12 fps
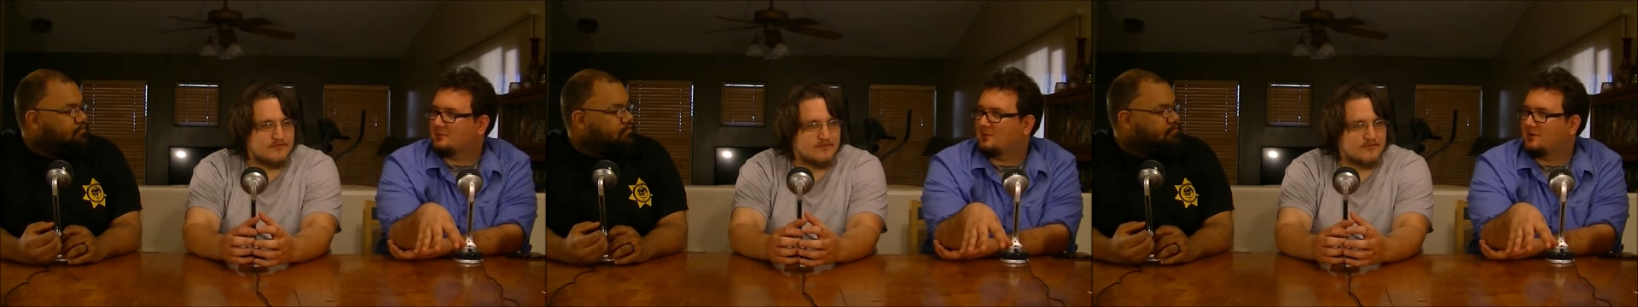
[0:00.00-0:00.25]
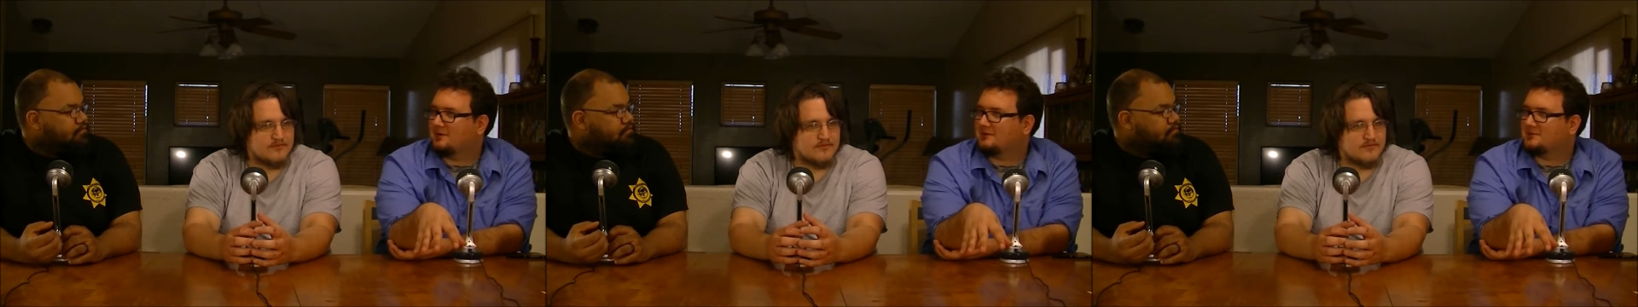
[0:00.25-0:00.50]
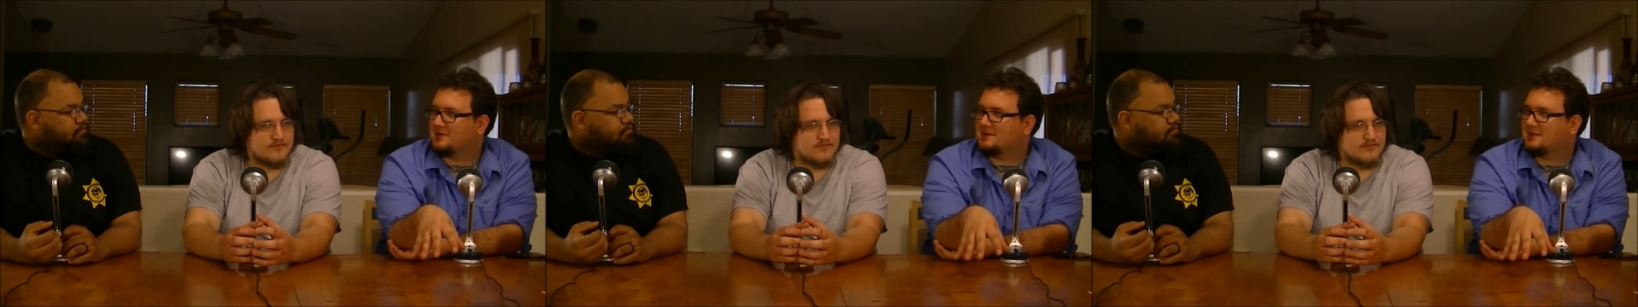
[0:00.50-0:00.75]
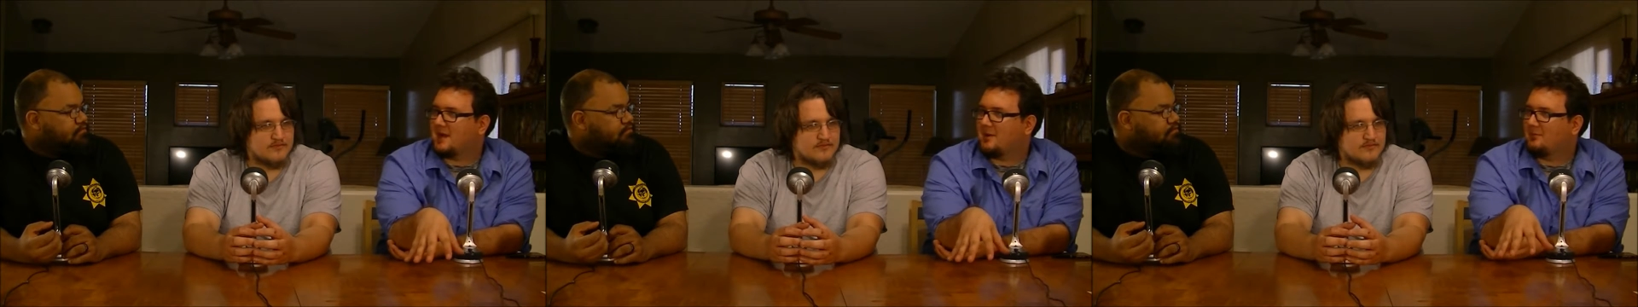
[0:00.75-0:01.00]
Speaker 1: want to try and
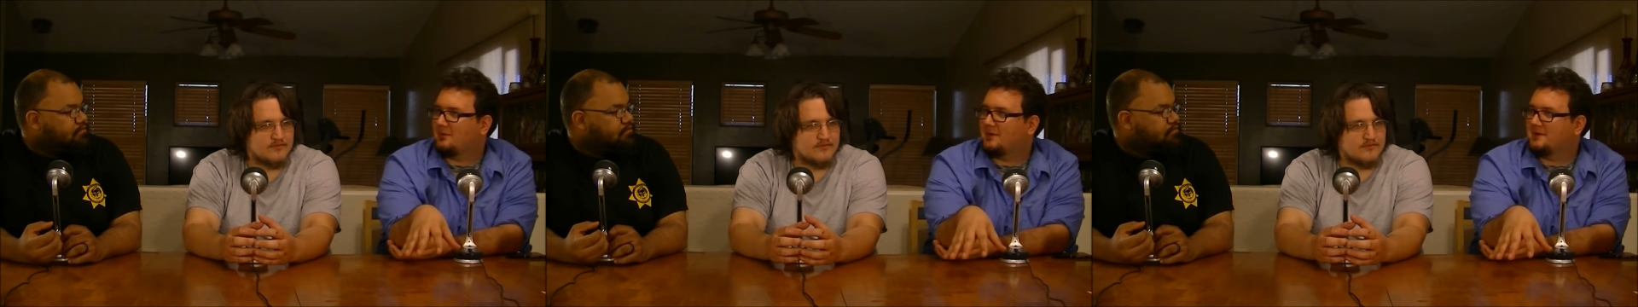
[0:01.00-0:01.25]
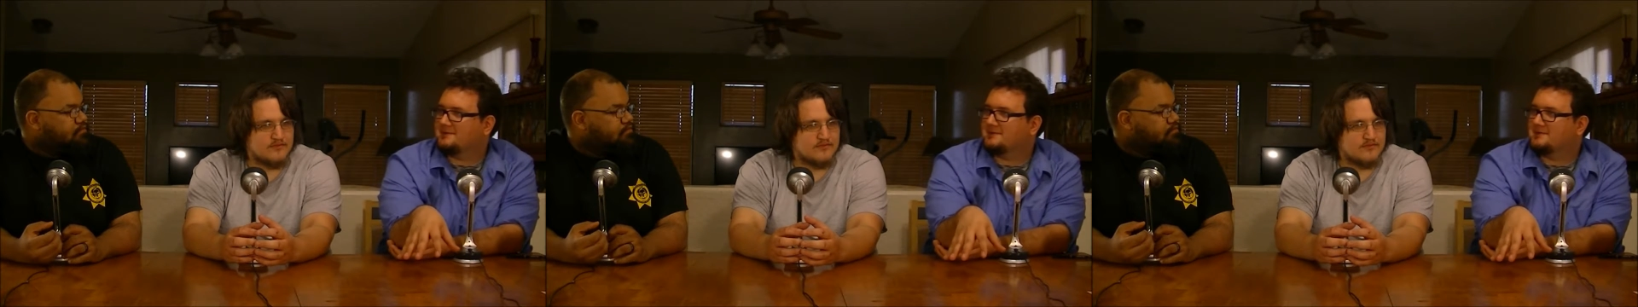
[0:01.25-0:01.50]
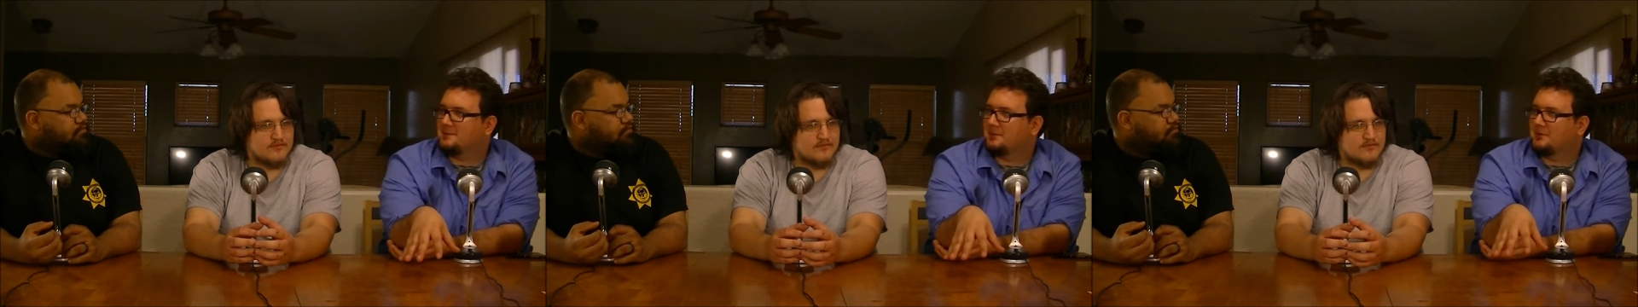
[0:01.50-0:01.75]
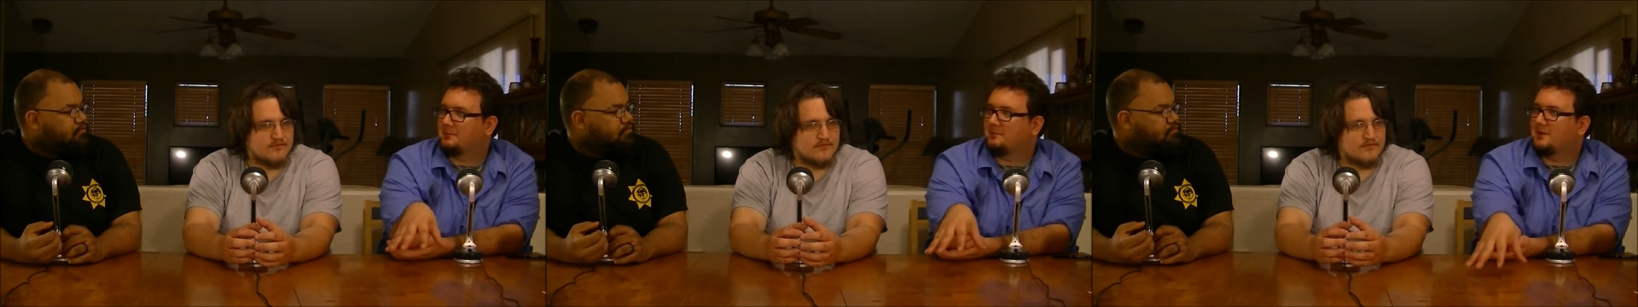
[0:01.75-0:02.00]
capitalize on some of
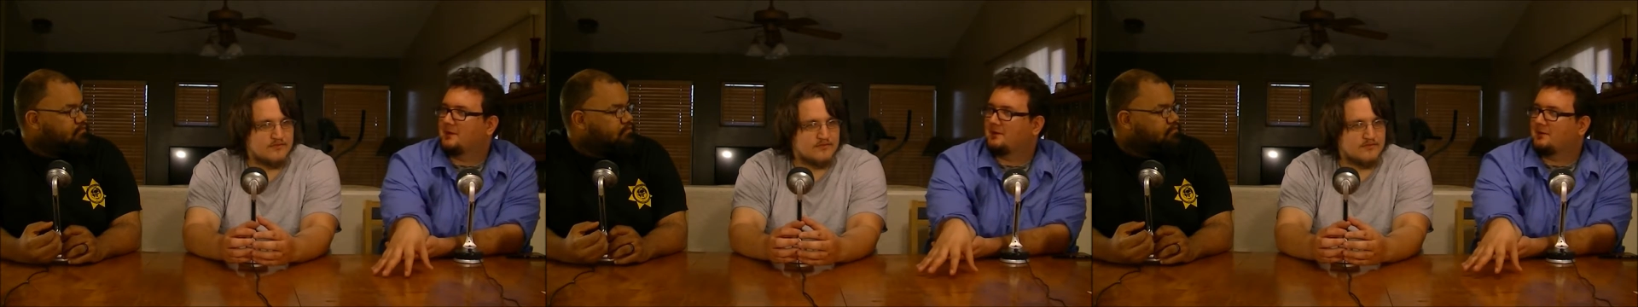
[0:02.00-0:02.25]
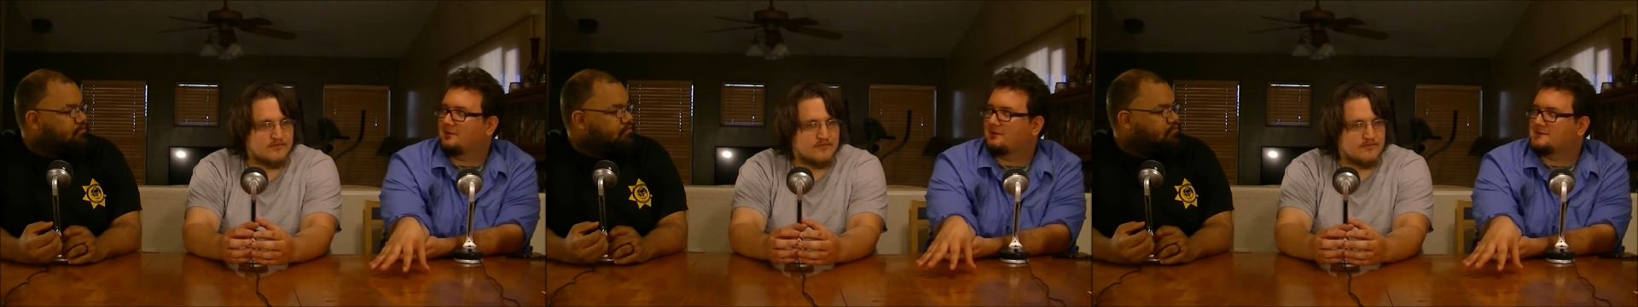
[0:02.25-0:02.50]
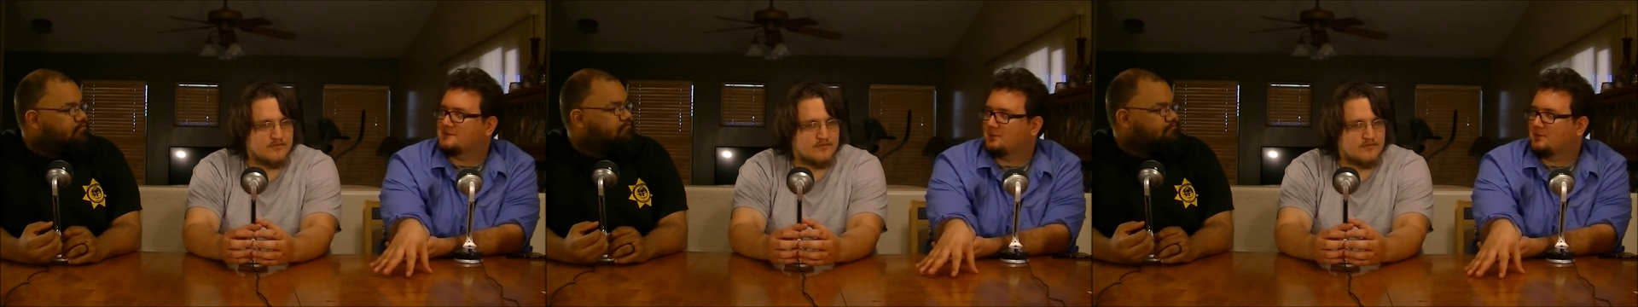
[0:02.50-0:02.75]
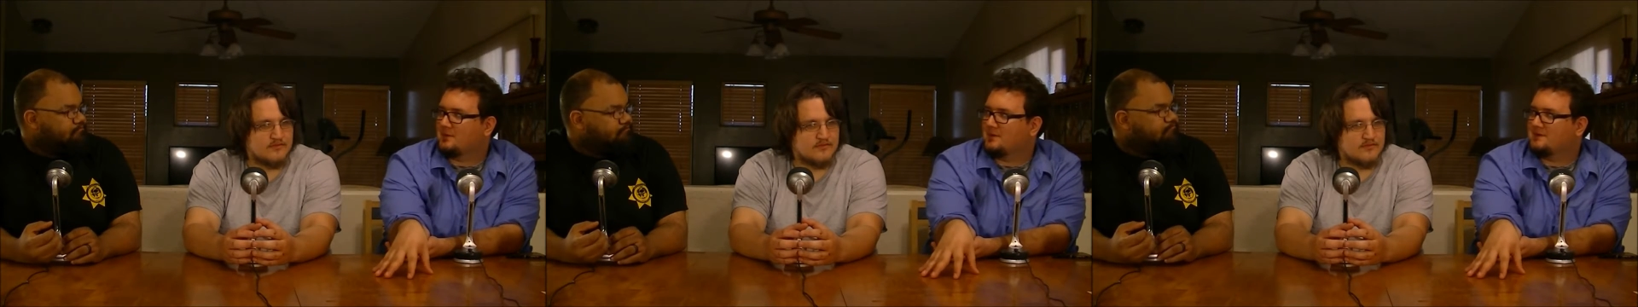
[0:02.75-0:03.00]
their bigger
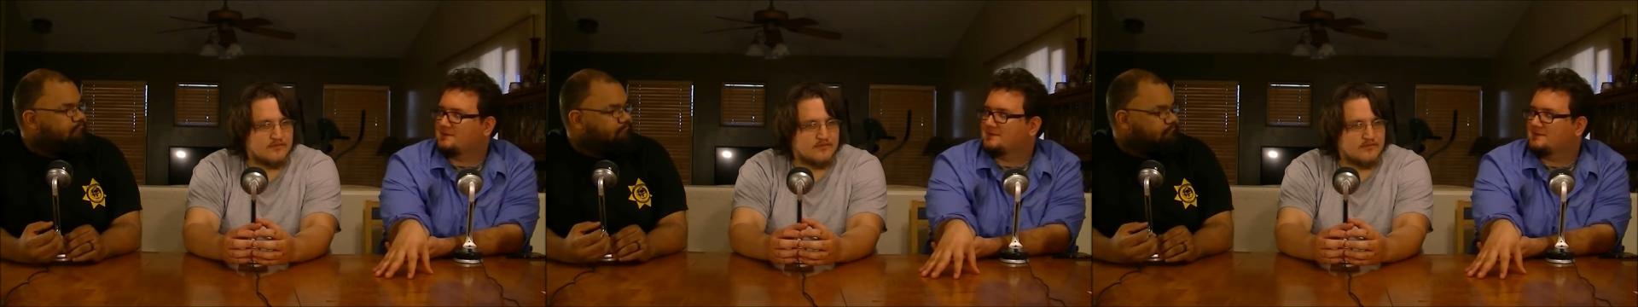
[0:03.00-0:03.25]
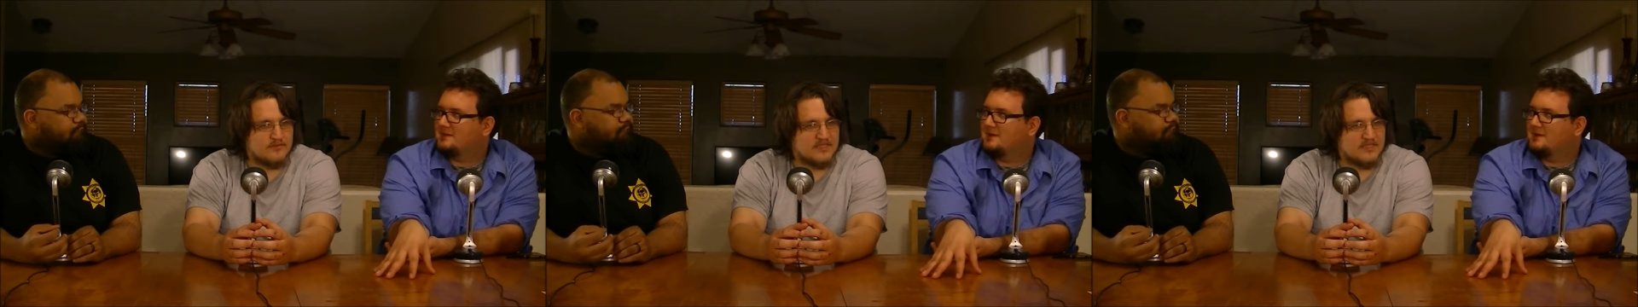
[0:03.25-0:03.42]
storylines